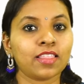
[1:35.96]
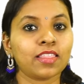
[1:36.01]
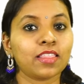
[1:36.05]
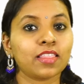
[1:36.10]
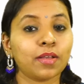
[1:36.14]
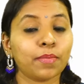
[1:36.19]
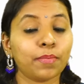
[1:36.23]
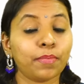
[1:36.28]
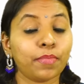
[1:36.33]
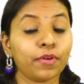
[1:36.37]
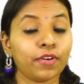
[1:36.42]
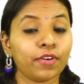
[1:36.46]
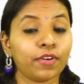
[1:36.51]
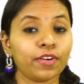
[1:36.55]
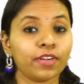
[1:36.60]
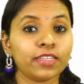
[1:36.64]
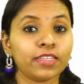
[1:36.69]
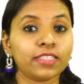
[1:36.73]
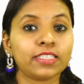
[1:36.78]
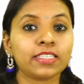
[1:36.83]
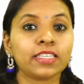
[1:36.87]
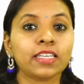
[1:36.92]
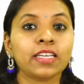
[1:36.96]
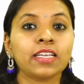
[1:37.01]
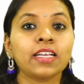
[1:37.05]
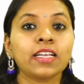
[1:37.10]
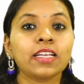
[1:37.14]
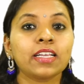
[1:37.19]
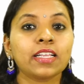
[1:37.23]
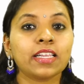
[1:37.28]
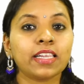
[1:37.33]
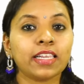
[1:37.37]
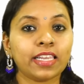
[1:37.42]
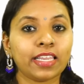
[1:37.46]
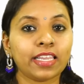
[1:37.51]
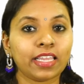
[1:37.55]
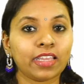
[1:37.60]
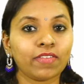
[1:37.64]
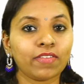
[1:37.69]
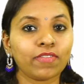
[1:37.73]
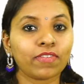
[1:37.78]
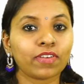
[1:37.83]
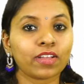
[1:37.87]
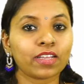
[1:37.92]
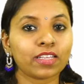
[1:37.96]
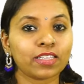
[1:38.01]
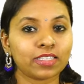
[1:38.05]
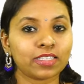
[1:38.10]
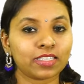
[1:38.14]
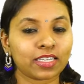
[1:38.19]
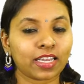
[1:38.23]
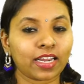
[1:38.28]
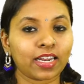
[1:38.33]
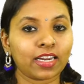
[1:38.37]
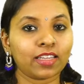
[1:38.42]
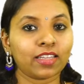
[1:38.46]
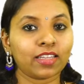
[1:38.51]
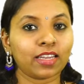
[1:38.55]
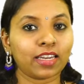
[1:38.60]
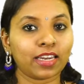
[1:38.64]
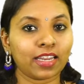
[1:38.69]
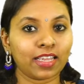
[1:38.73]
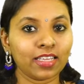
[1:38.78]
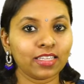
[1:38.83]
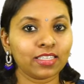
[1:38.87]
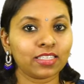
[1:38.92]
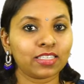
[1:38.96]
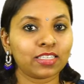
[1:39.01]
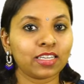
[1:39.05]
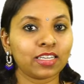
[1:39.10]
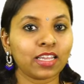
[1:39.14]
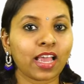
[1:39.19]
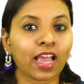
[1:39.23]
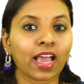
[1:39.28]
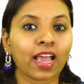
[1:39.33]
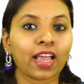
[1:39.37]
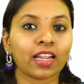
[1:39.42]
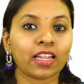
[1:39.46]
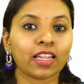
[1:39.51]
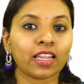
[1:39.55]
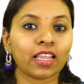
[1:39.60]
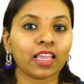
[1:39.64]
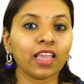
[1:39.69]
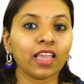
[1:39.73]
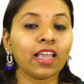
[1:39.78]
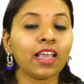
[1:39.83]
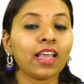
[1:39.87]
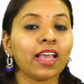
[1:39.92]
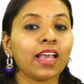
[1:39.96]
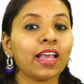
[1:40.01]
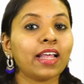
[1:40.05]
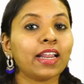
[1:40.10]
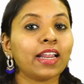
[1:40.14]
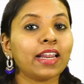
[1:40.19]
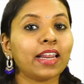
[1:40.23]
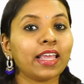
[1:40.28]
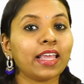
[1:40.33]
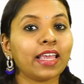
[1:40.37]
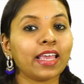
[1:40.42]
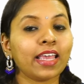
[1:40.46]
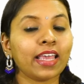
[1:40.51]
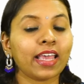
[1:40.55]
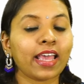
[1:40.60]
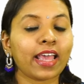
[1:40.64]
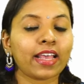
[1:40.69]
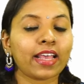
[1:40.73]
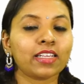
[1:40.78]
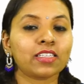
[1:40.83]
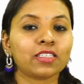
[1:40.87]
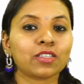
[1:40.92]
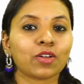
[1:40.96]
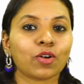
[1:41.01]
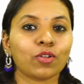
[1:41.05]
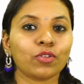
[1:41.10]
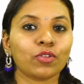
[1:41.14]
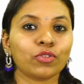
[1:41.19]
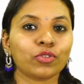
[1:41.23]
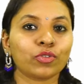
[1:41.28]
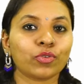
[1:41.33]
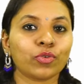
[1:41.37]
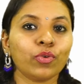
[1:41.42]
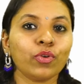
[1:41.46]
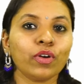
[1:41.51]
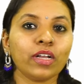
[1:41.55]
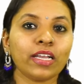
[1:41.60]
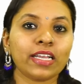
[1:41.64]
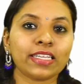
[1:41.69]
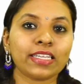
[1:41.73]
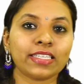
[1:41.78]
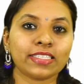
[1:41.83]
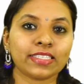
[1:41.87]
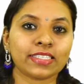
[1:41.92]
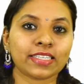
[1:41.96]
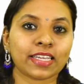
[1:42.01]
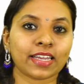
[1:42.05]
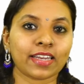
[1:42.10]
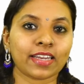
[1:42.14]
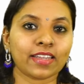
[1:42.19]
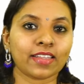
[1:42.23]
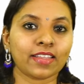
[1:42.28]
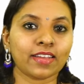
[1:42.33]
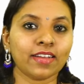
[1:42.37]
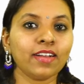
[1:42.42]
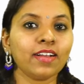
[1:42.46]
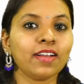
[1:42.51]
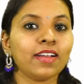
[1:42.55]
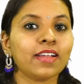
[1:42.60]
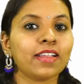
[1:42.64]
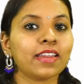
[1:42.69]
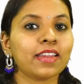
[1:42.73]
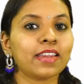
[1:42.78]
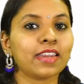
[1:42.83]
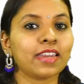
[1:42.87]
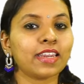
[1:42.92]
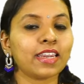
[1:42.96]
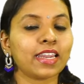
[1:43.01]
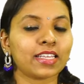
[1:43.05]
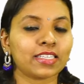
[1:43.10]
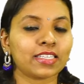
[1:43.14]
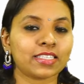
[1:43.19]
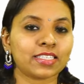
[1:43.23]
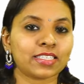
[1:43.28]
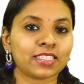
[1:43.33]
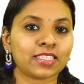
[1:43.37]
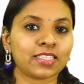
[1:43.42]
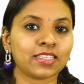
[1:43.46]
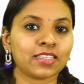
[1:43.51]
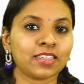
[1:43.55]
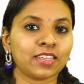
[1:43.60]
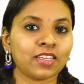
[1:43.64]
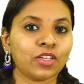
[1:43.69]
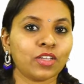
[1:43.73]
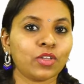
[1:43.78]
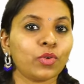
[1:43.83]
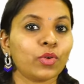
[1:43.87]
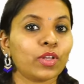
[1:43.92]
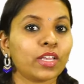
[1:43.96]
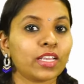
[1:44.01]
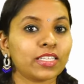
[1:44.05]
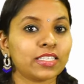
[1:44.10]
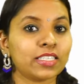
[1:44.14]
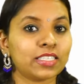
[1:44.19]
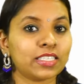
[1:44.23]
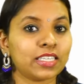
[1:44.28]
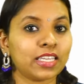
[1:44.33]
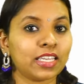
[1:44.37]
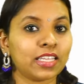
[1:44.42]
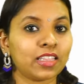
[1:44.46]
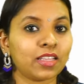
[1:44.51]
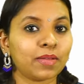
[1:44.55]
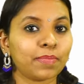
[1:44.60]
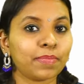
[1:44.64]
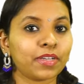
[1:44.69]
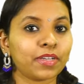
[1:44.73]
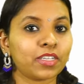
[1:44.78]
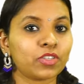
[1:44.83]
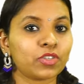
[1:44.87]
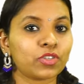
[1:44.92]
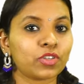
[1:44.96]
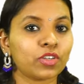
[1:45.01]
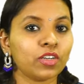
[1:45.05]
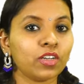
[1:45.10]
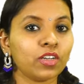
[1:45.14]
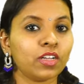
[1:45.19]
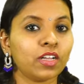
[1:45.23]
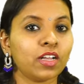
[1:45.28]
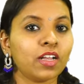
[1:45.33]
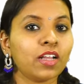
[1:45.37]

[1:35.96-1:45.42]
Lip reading: The birds live inside the nest and they lay eggs also inside the nest. You can see in the picture,